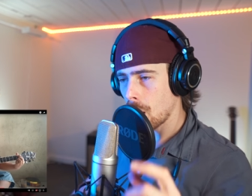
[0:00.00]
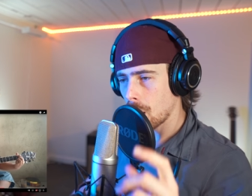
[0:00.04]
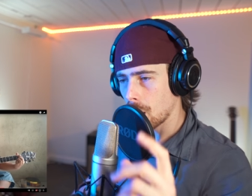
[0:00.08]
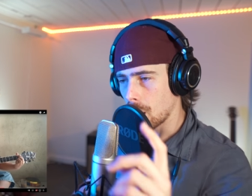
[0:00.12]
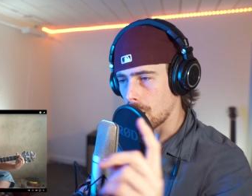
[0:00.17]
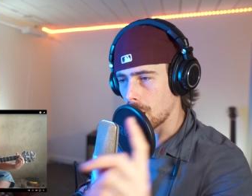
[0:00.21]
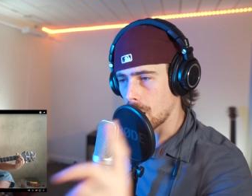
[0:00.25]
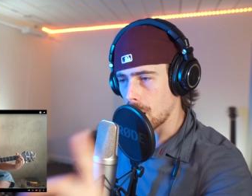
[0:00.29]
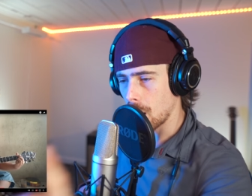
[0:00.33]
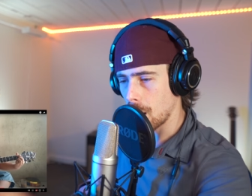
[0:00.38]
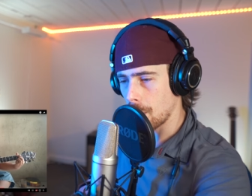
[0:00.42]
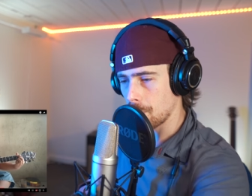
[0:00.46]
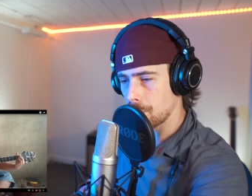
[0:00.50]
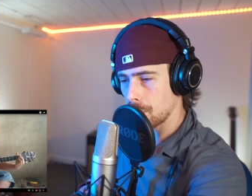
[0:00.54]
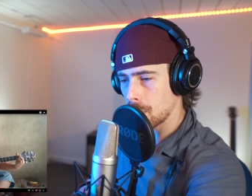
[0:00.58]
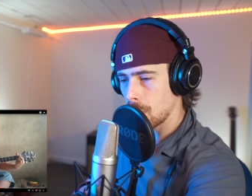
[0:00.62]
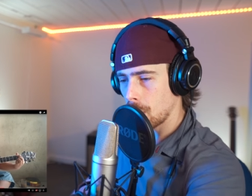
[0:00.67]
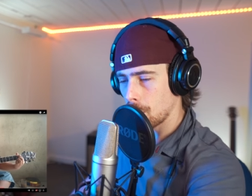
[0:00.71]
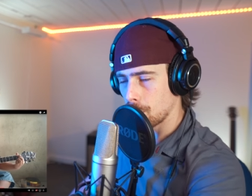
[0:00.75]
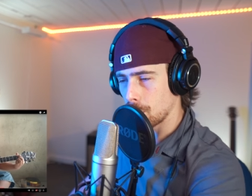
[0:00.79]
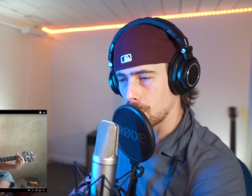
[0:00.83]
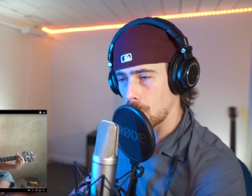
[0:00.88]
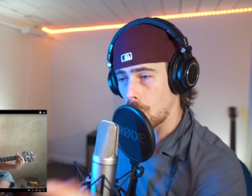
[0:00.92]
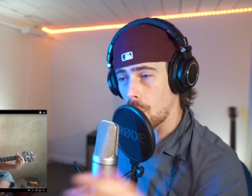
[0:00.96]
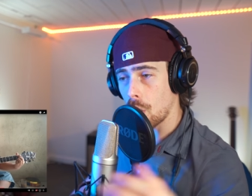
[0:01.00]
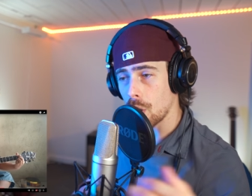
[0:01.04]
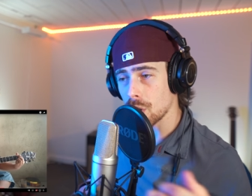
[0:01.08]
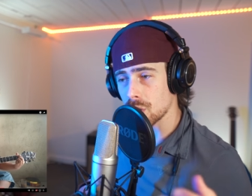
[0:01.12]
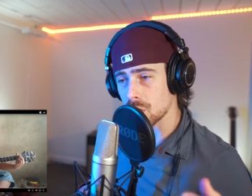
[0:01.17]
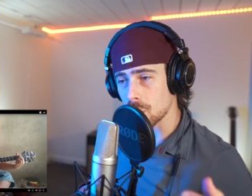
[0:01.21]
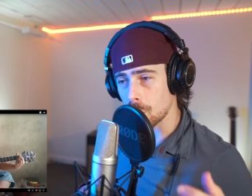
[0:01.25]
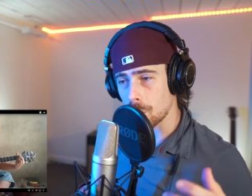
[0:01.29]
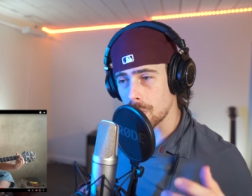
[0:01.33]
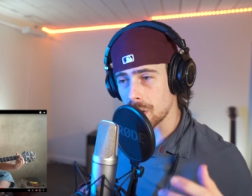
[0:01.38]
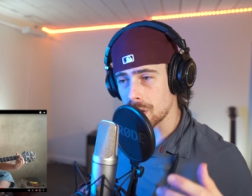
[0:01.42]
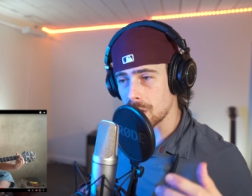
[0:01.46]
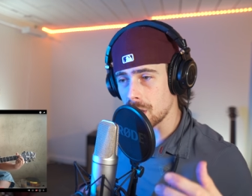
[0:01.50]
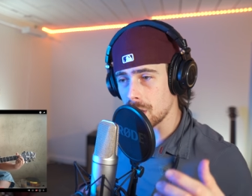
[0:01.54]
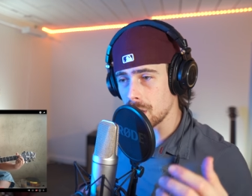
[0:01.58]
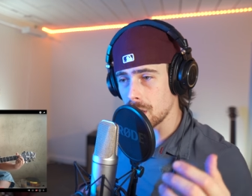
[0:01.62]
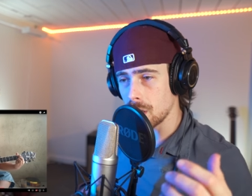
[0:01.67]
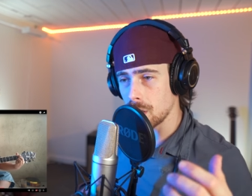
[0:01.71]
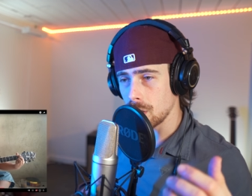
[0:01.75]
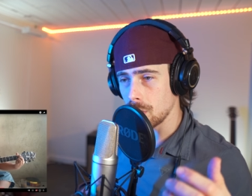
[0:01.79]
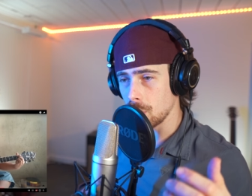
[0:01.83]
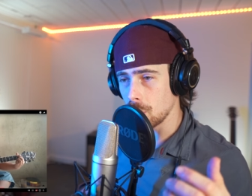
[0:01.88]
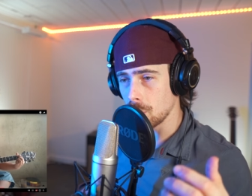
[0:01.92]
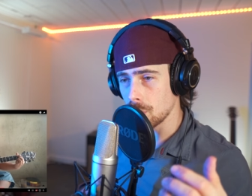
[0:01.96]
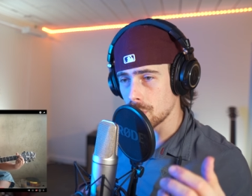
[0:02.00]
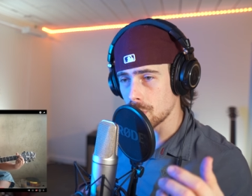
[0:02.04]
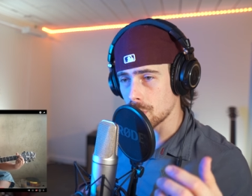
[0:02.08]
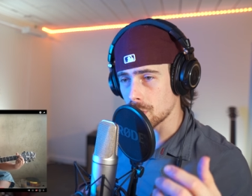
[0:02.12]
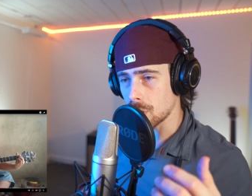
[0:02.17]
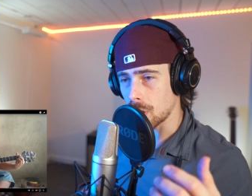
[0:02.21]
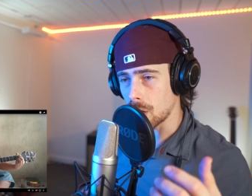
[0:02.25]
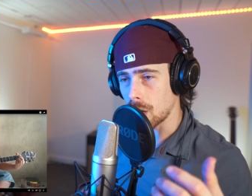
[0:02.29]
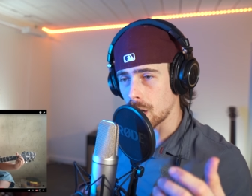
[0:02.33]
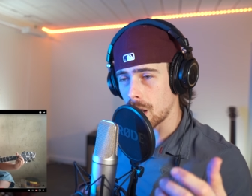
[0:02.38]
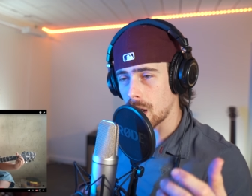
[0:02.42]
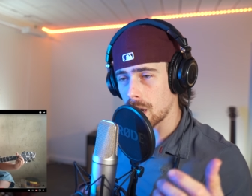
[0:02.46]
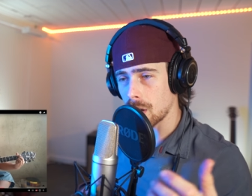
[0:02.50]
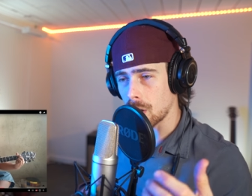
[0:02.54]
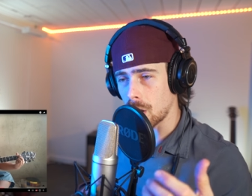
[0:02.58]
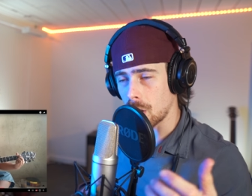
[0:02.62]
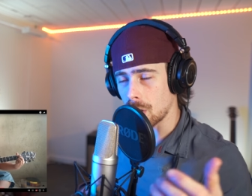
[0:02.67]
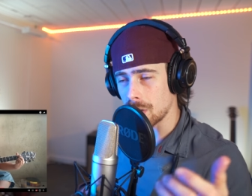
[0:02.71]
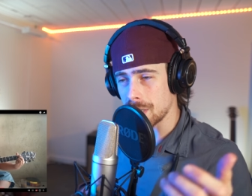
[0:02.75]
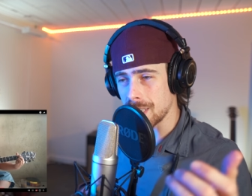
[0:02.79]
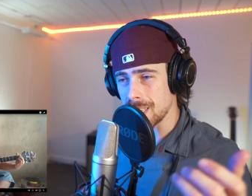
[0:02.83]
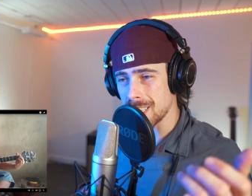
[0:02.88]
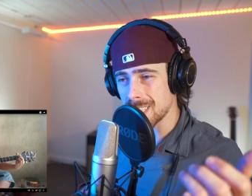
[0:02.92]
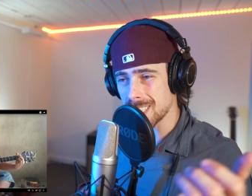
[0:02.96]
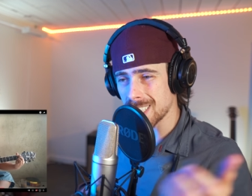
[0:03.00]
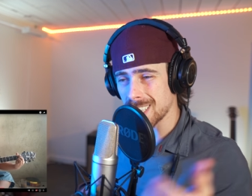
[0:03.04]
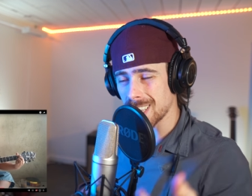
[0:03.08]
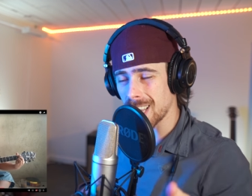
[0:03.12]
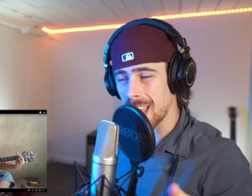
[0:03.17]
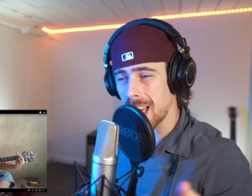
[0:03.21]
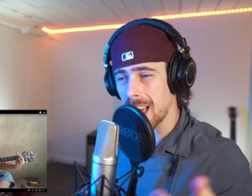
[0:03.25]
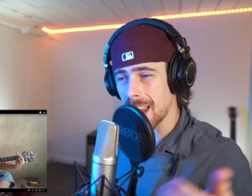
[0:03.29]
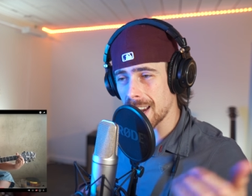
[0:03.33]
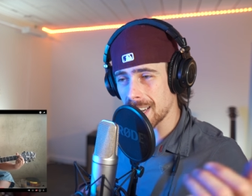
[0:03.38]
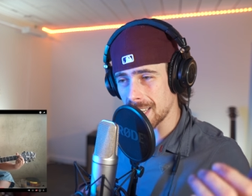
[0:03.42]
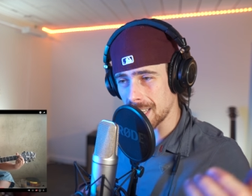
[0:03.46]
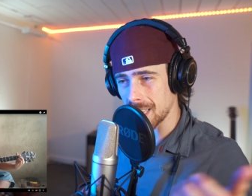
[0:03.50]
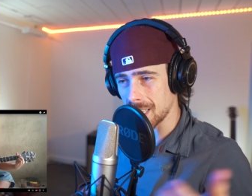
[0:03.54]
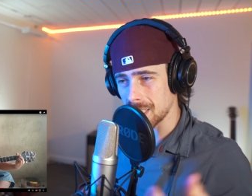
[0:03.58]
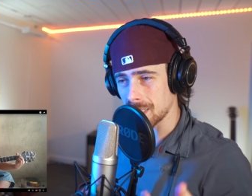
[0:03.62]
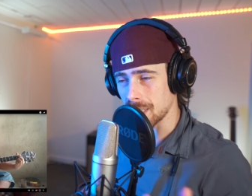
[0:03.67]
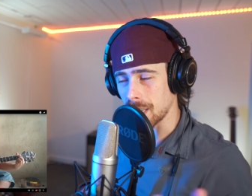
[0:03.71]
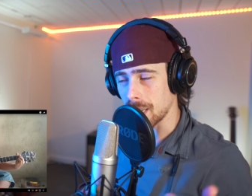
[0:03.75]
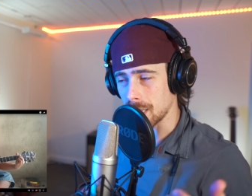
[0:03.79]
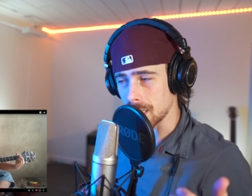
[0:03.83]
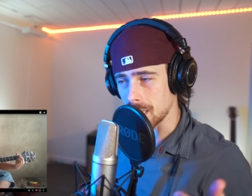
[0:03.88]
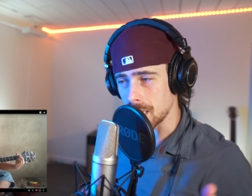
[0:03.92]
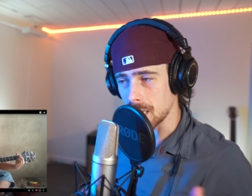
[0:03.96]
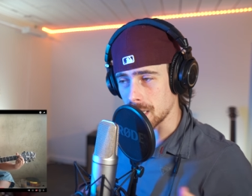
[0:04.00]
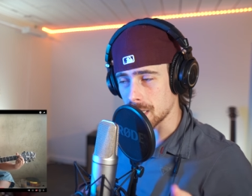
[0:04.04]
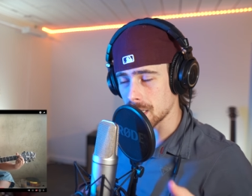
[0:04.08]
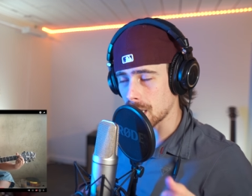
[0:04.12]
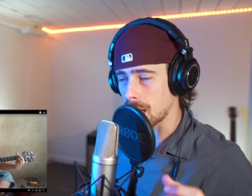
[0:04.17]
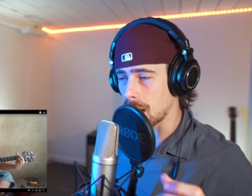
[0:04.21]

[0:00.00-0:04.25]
Um, but also, what he uses a lot are the sliding techniques.